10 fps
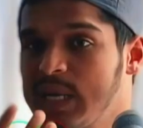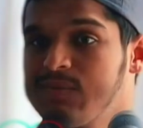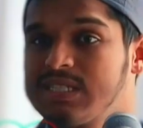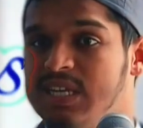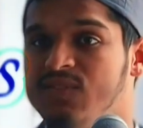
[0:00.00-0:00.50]
many
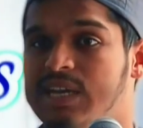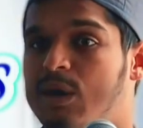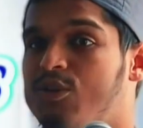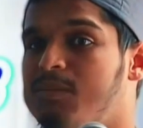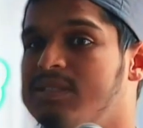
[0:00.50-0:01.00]
of us lived
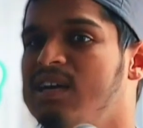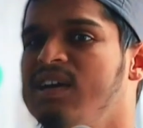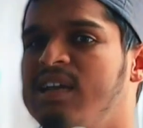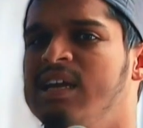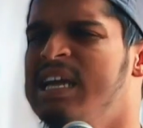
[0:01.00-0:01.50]
our
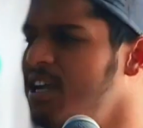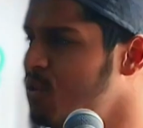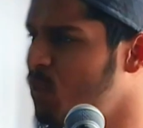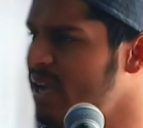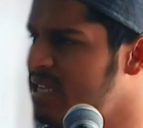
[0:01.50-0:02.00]
Ramadan
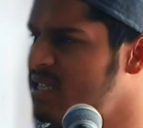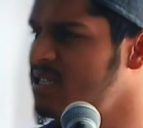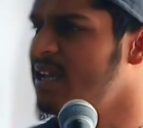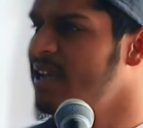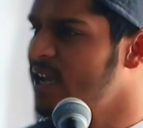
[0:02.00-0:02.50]
in
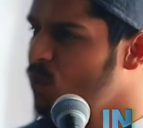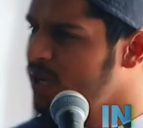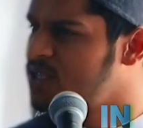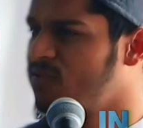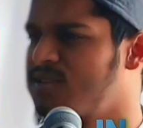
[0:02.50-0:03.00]

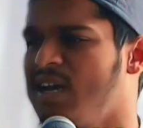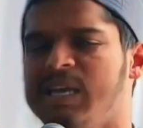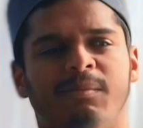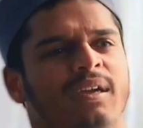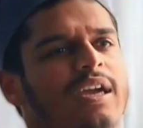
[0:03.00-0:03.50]
waste of
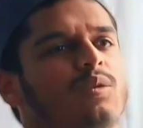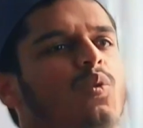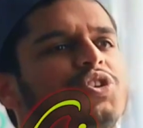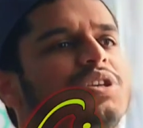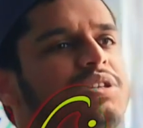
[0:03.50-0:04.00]
time, in
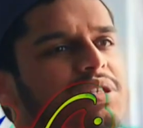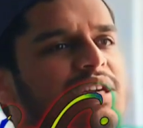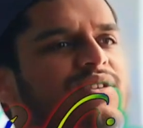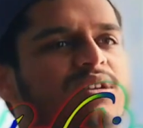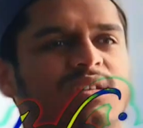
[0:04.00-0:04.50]
watching
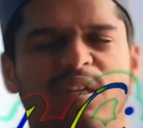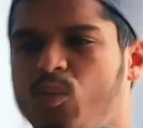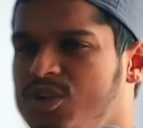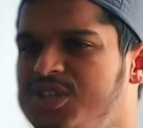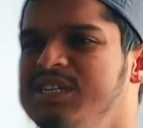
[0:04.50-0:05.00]
serials,
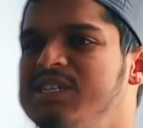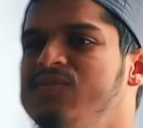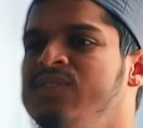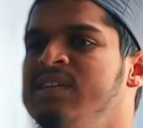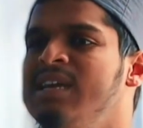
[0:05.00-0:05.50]
in watching
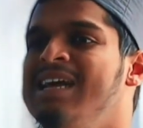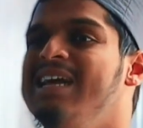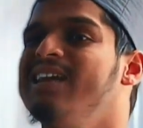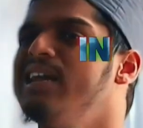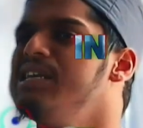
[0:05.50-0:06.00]

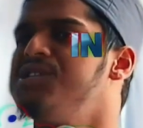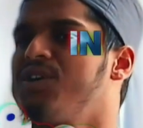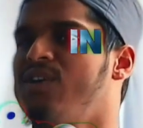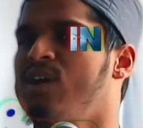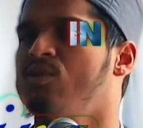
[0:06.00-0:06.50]
TV, in
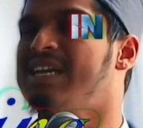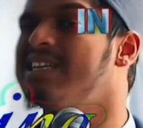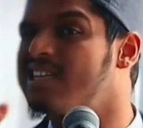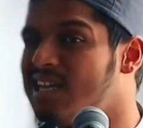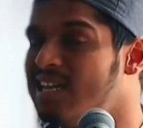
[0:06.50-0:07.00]
lazing around,
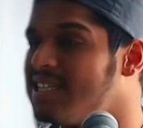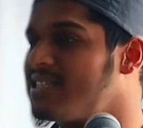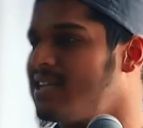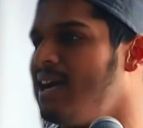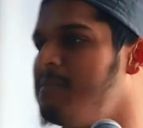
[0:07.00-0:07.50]
in killing
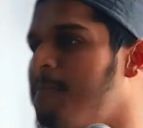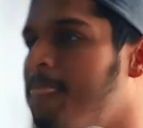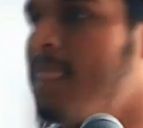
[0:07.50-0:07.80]
the time.